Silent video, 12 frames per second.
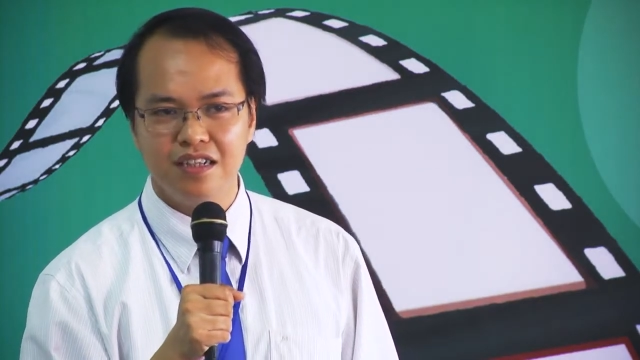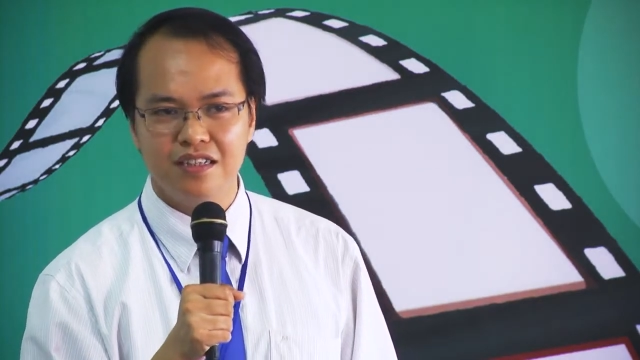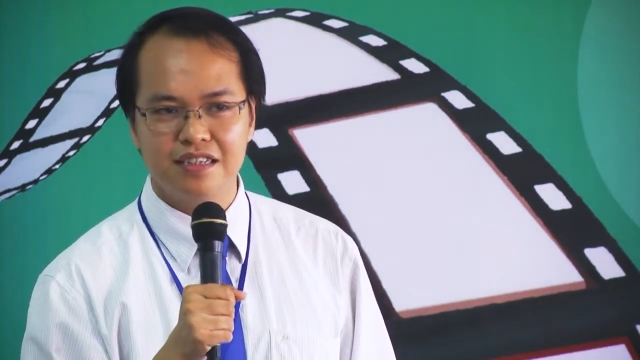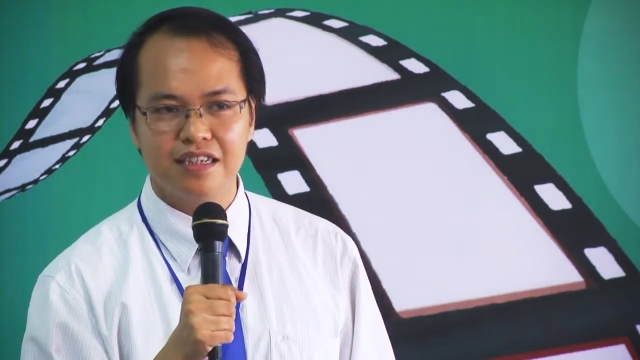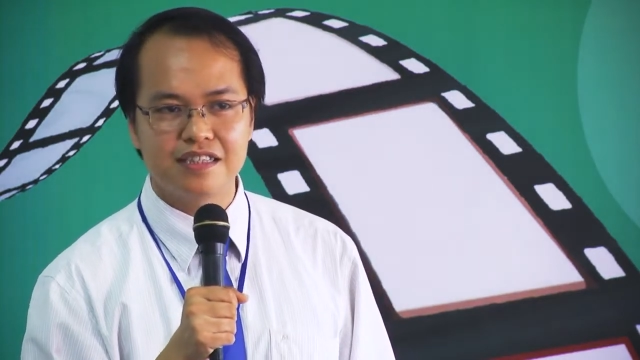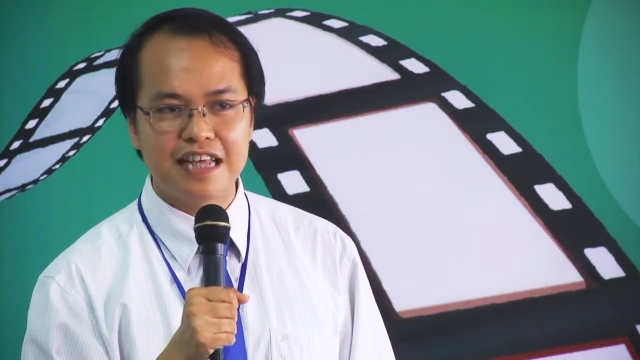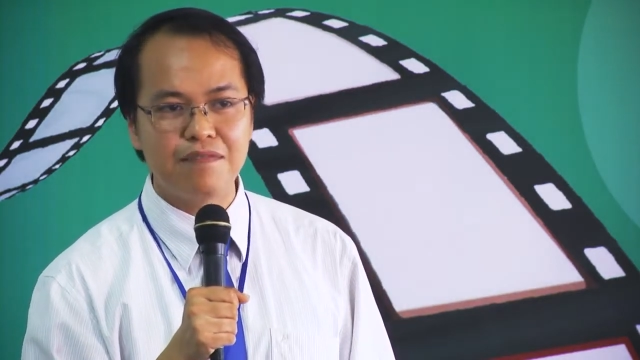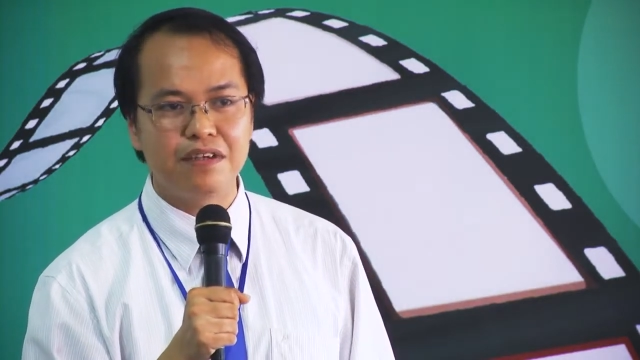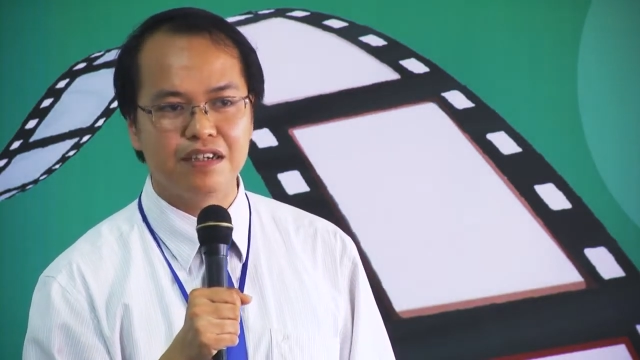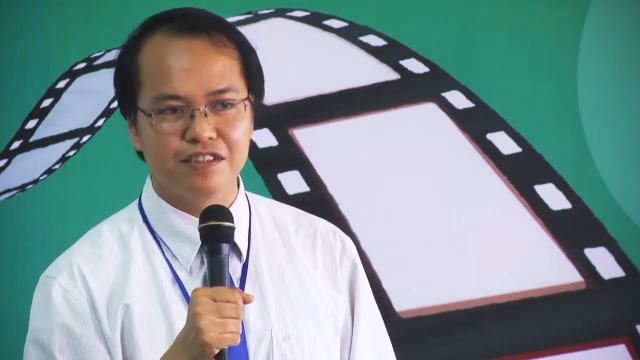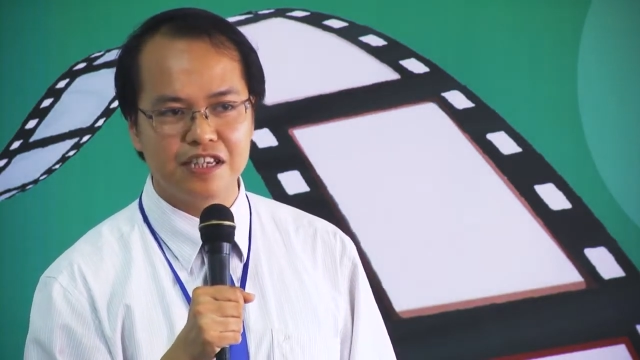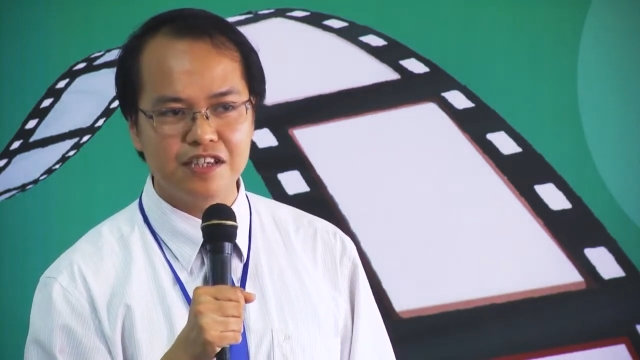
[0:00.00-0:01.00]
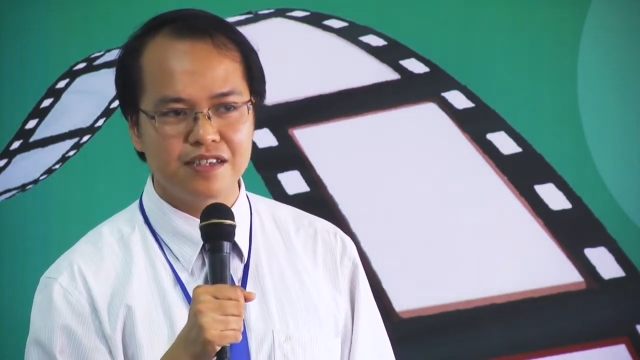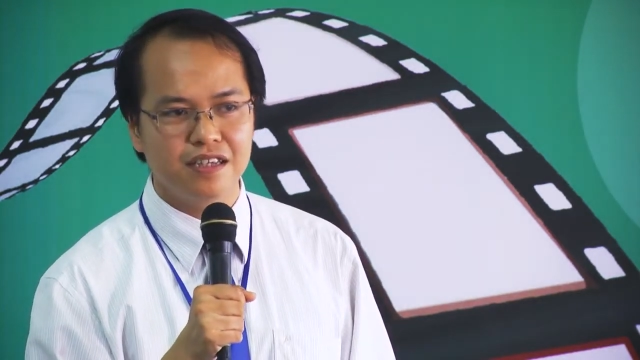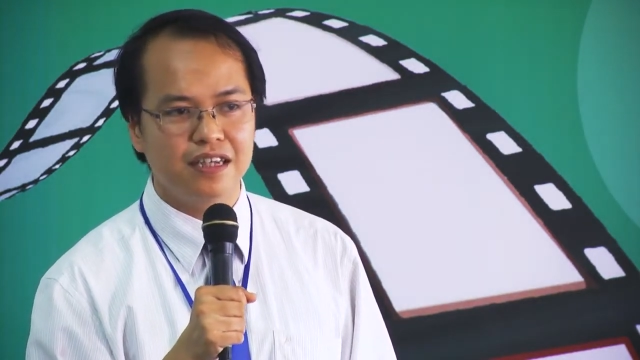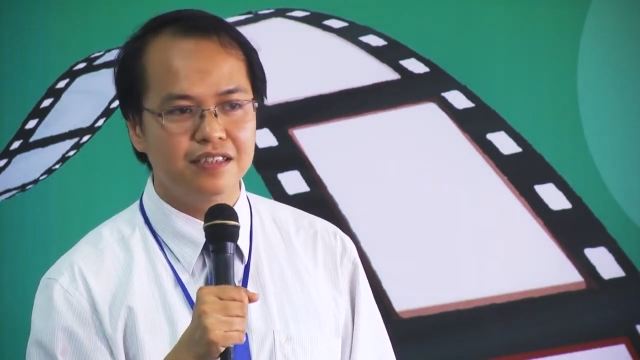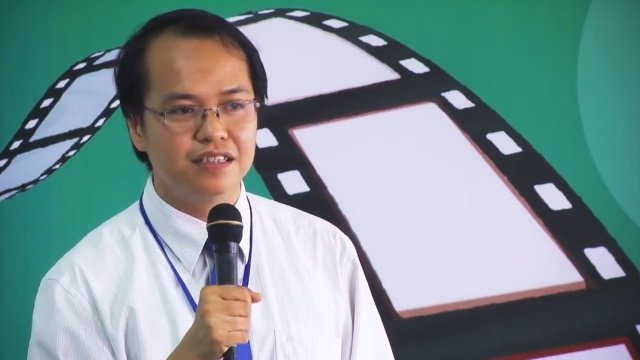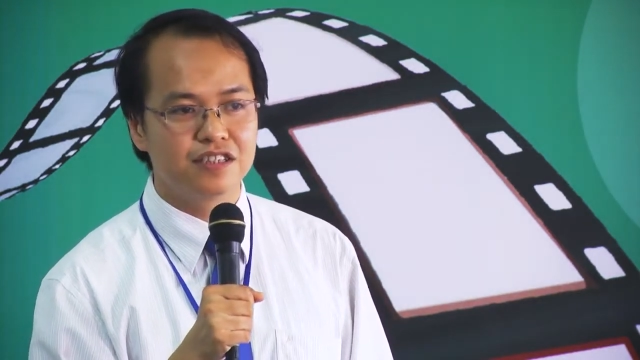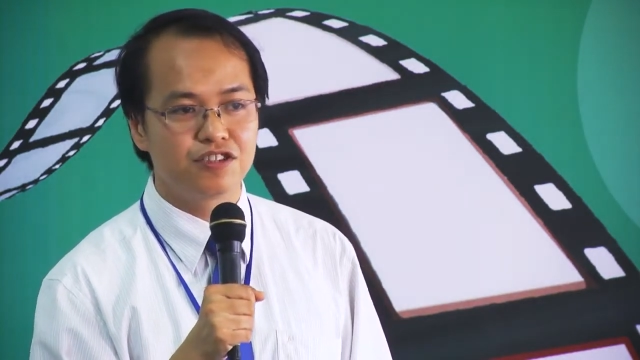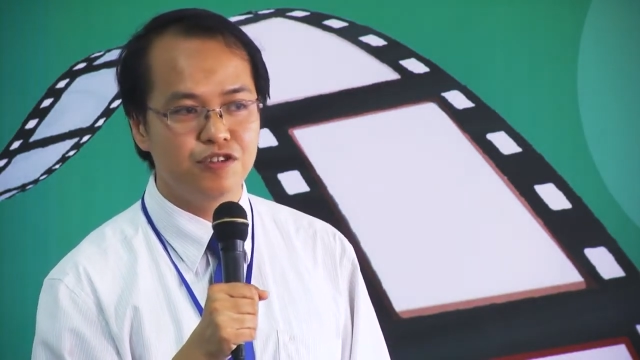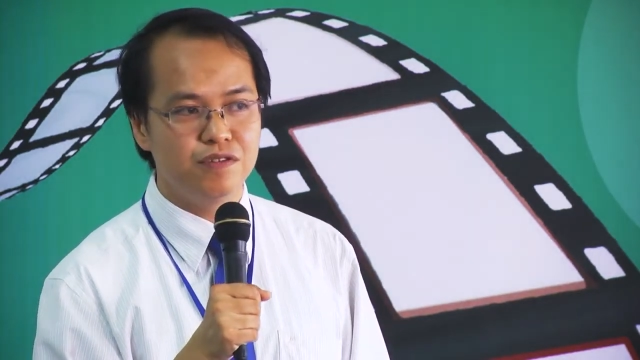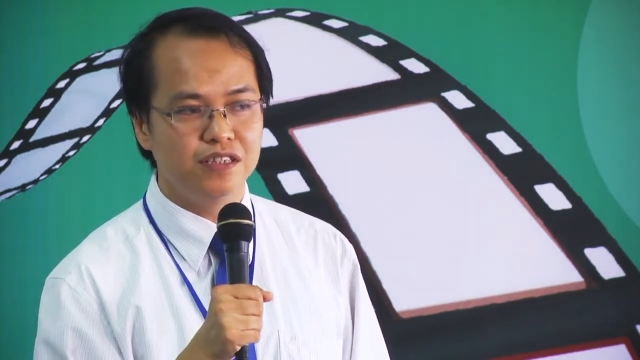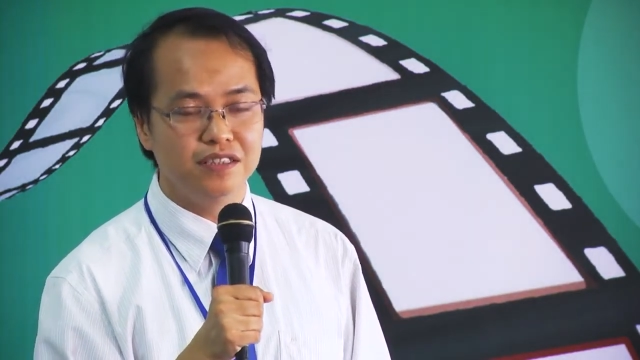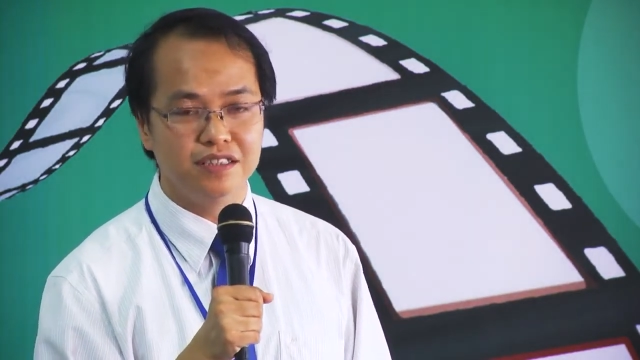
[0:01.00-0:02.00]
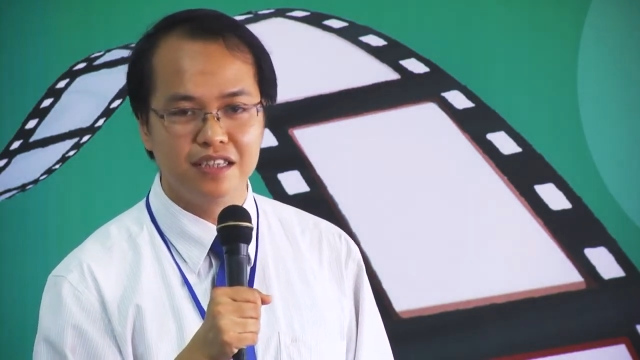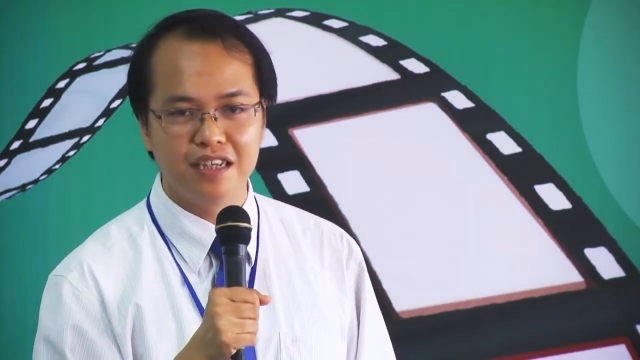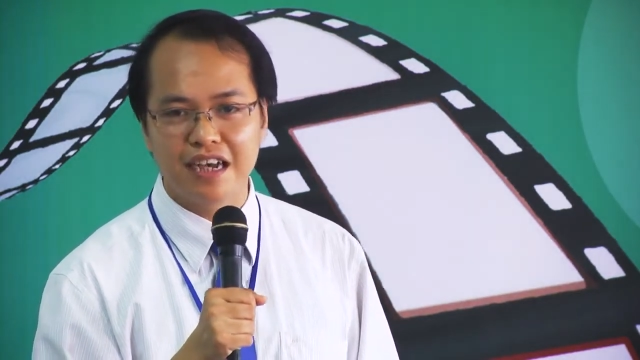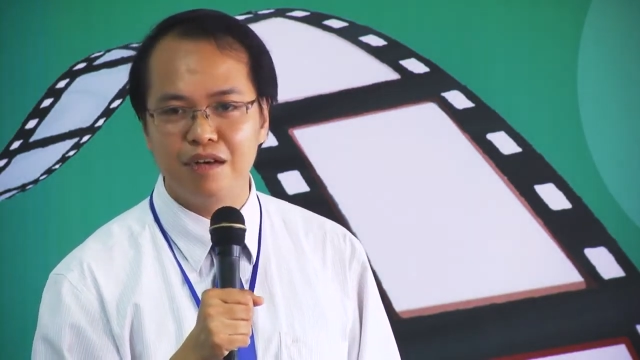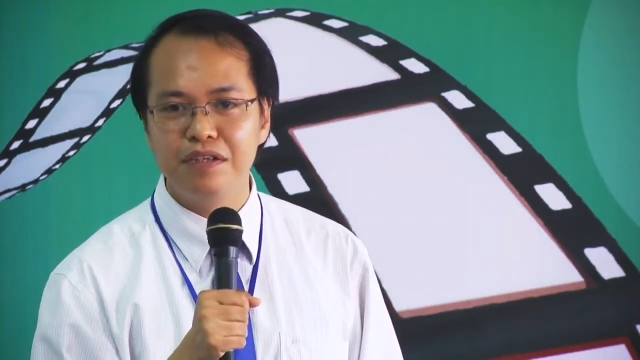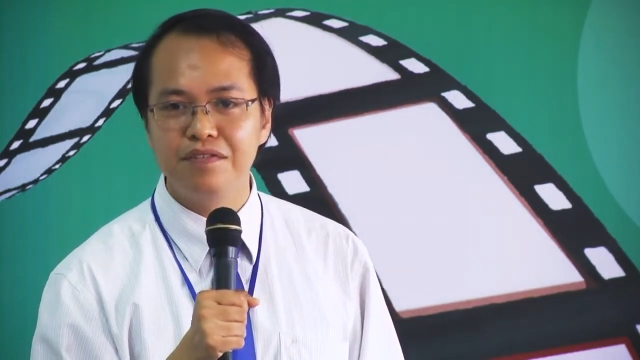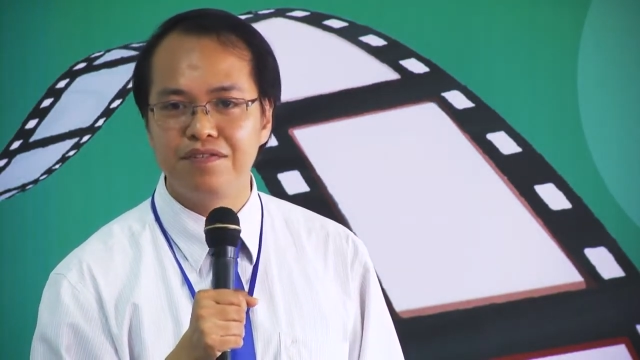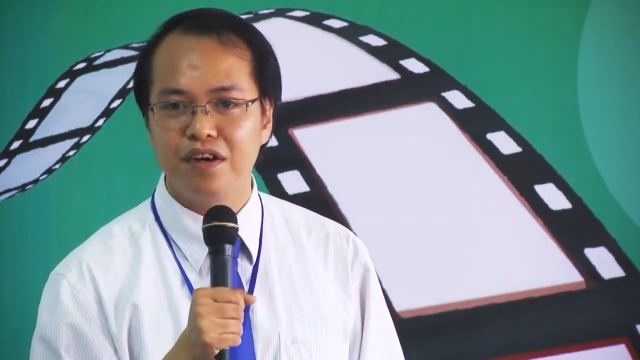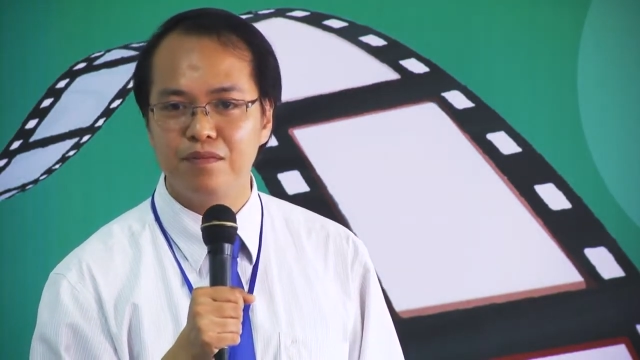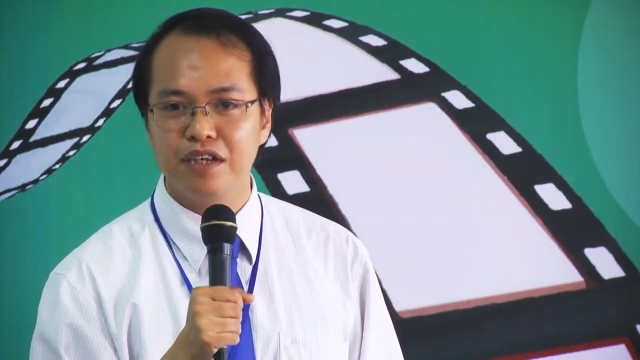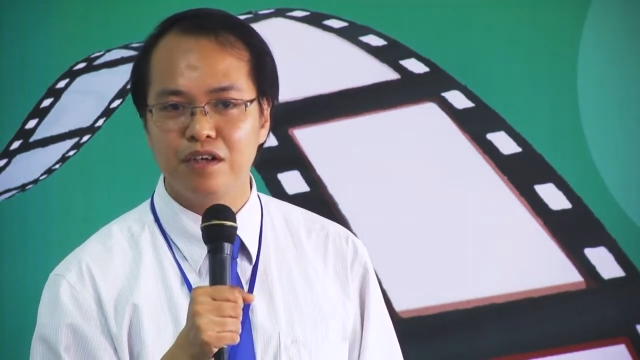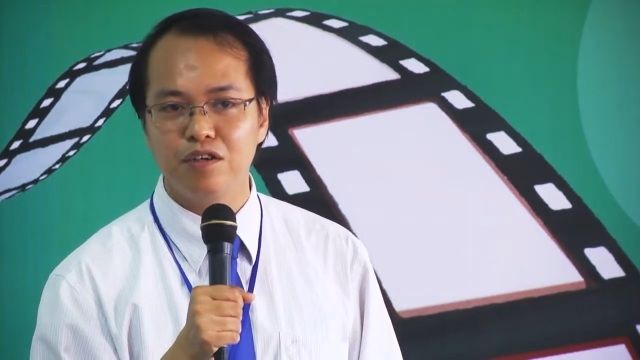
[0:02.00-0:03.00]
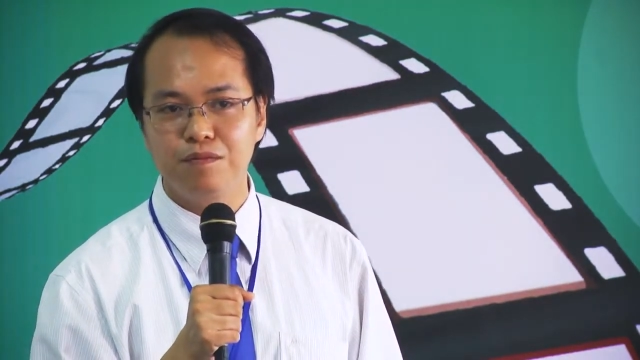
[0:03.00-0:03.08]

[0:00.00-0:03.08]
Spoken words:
the staff, the sister, and the student coming from the